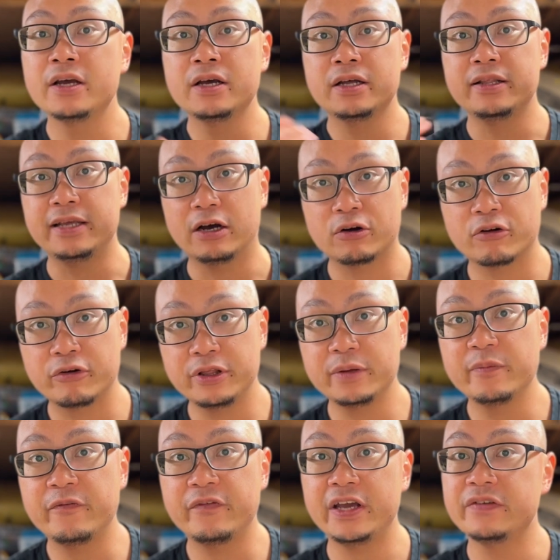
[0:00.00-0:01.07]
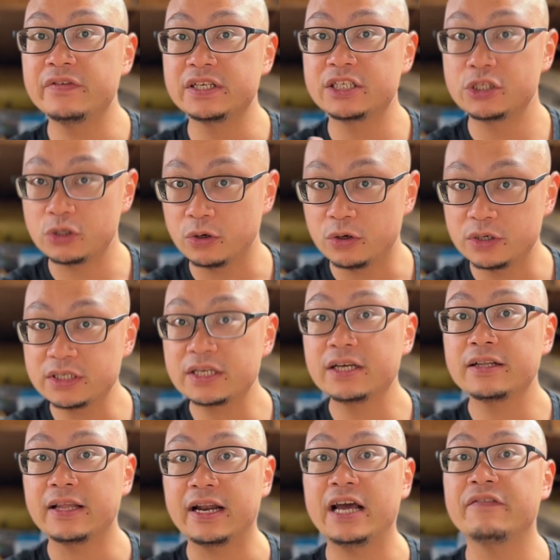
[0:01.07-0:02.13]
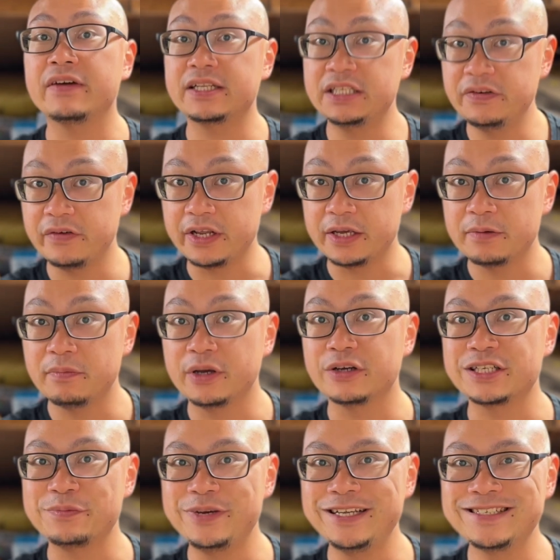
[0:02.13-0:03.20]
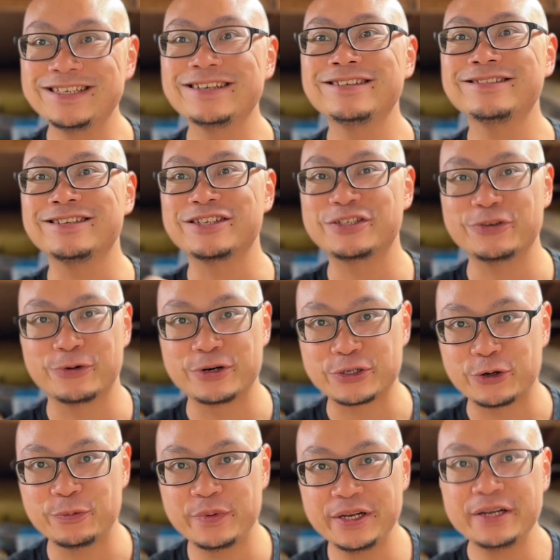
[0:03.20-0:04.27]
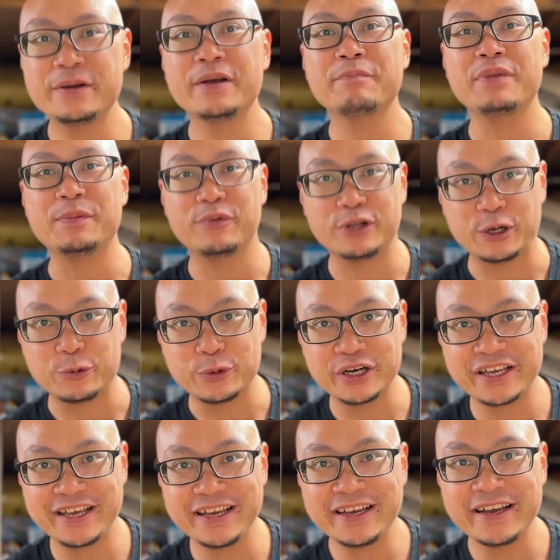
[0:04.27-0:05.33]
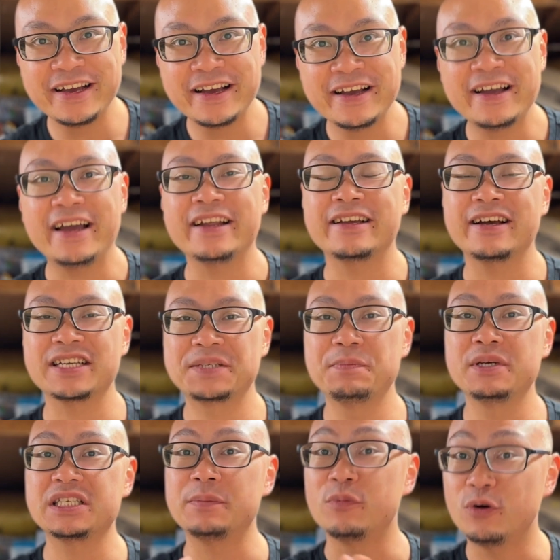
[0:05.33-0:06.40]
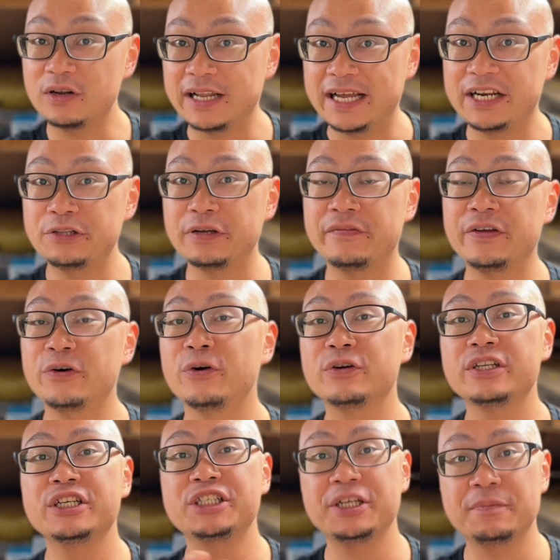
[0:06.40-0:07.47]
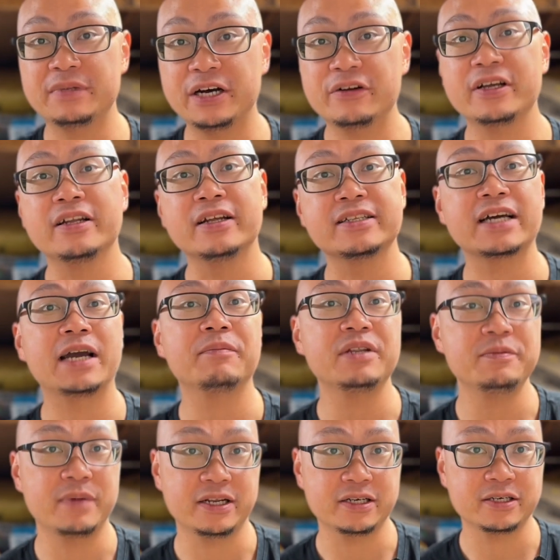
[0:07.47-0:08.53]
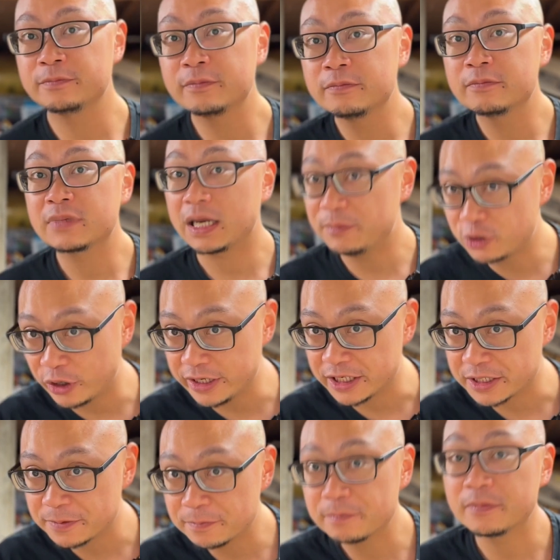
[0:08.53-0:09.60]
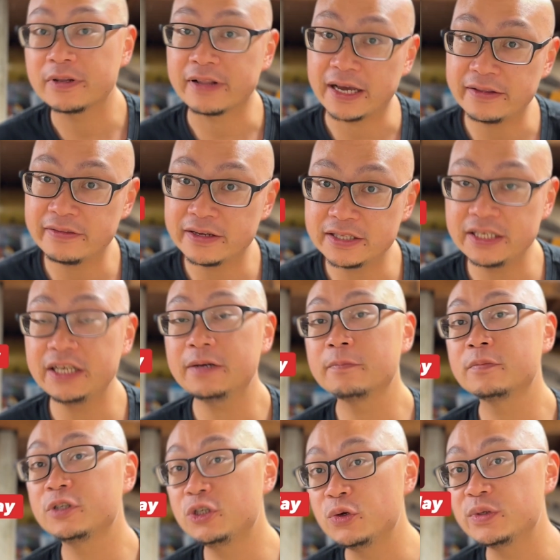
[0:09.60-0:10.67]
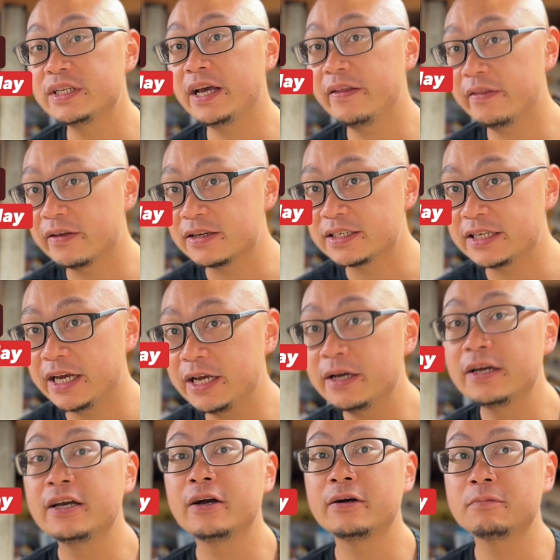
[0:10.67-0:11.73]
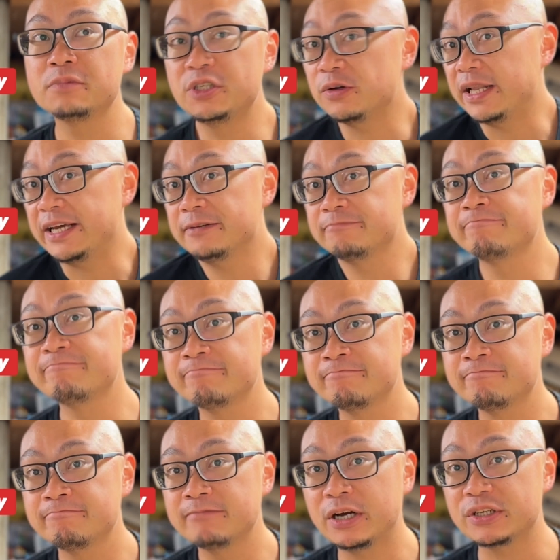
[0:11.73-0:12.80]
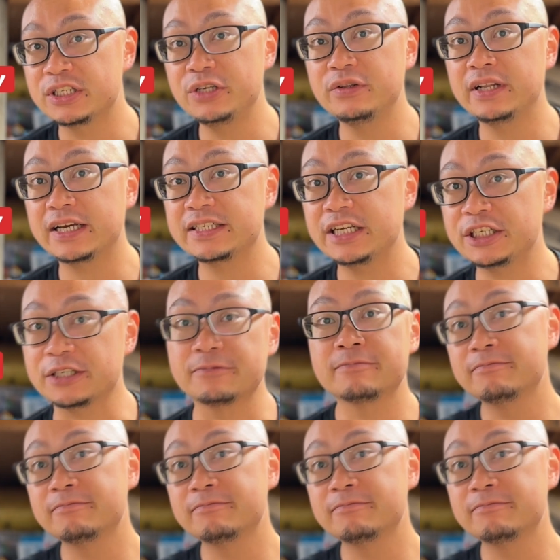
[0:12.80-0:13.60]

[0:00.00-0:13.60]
The algorithm favors stores that have activity, because it means the store is open, people are working, and customers are more likely to have their orders shipped out in a timely manner. Come join us, 9:30, Tuesday and Thursday, till 8. I'll see you in the next session.